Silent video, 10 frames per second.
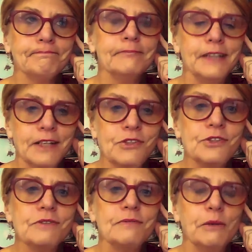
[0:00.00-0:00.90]

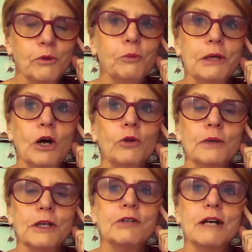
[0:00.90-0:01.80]
Yes, he will be old
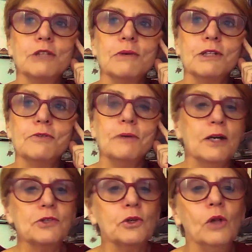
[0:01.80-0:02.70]
when he graduates from high
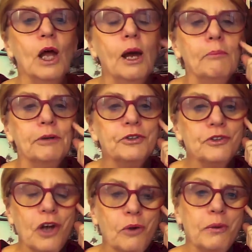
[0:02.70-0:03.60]
school. But you
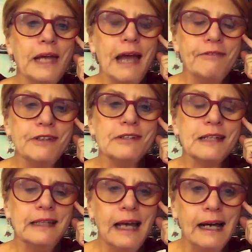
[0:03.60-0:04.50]
know, we have this
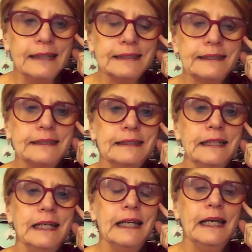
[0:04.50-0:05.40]
class
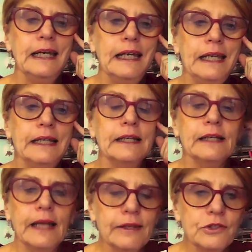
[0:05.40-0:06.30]
in
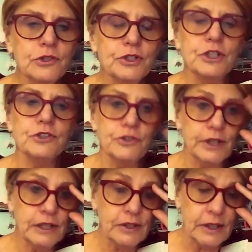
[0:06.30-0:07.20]
another
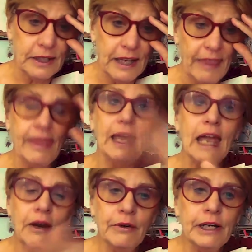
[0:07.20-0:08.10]
district, in another
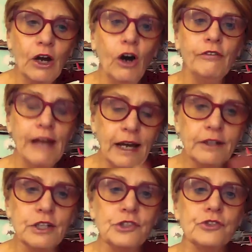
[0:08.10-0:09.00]
area of our
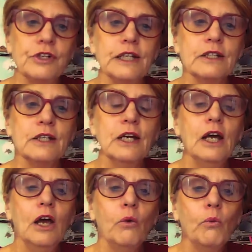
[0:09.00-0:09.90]
district,
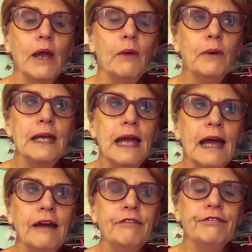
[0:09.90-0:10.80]
where we
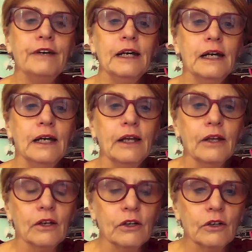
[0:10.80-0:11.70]
have
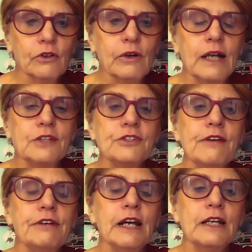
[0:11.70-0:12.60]
grades
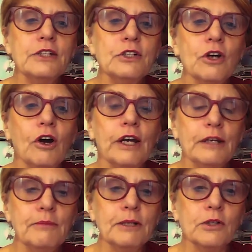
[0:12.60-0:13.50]
7, 8 and 9
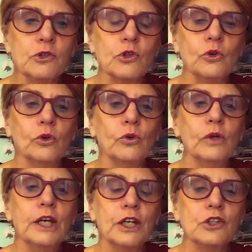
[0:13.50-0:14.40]
in middle school.
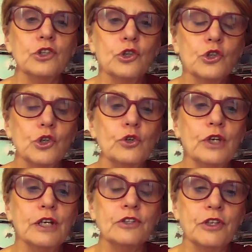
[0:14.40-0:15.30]
He can do 2
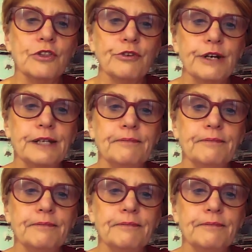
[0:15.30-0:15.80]
years in three.